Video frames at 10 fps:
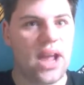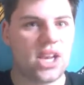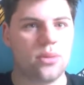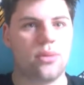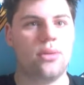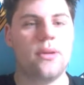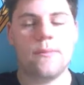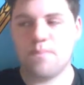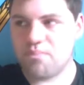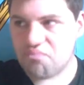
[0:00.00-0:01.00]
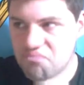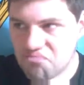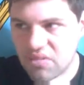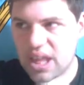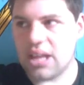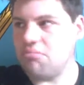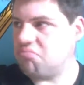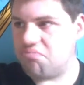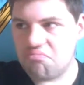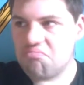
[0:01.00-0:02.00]
then
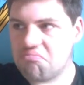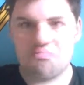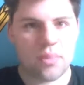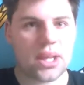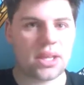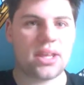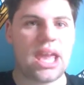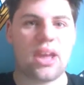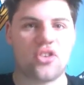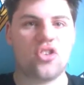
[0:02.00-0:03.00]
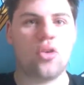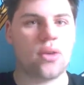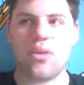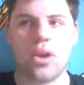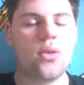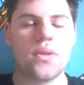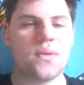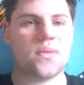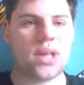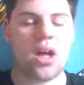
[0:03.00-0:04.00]
yeah, sure, there are loads of card games out there that
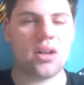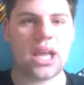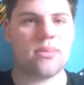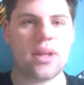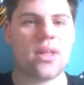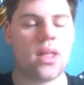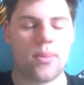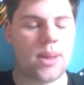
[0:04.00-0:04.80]
people spend lots of money on.